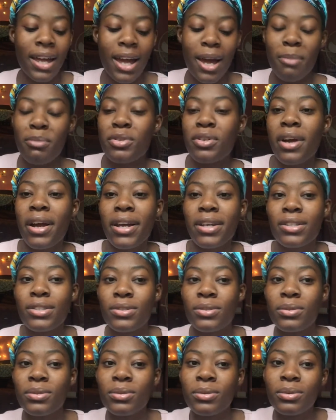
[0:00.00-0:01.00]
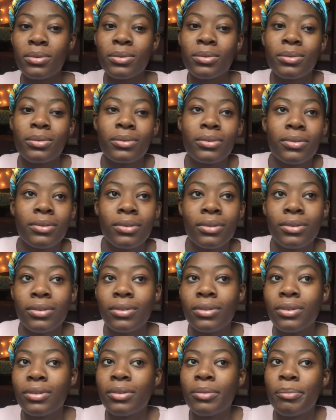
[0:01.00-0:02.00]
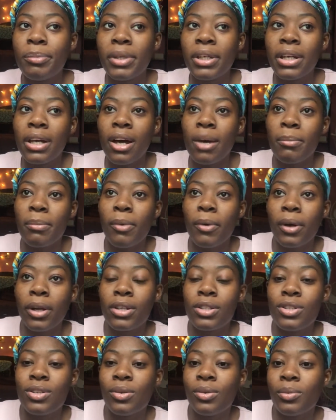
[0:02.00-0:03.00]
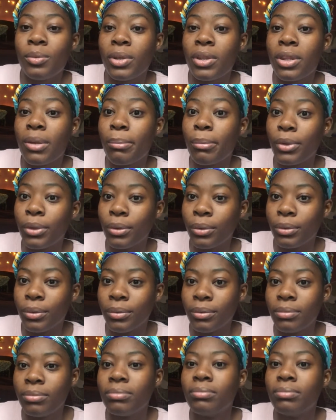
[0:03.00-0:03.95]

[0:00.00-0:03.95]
I'm trying to become more in tune with the moon,